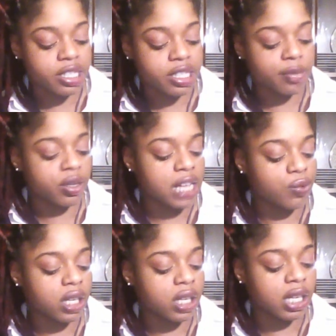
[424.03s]
Some of you guys
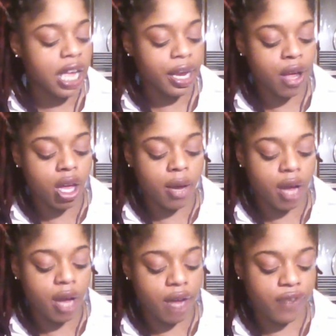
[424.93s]
really like
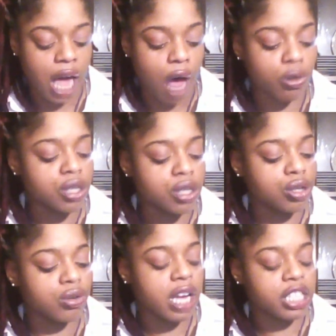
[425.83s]
flowers, or
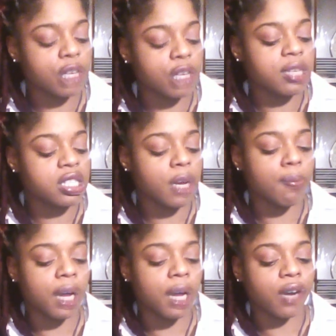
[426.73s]
you guys can be seeing
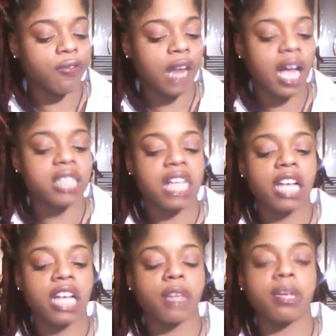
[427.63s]
butterflies.
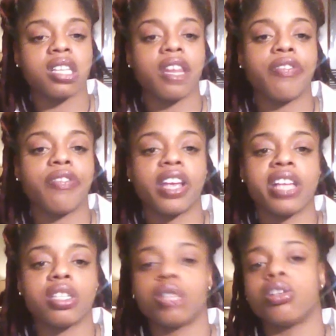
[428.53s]
That can be a
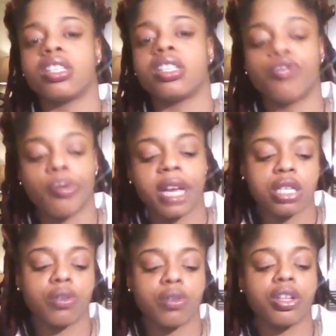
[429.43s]
signification of
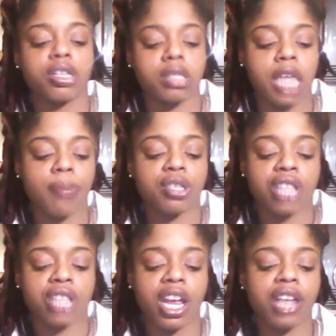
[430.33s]
transformation, or there's some type of
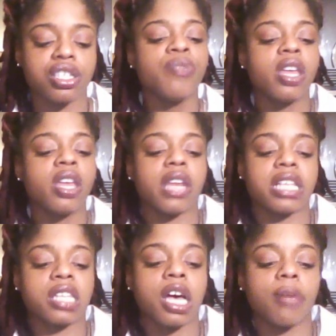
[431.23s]
change
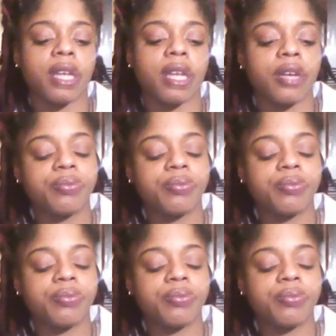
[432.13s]
that's coming.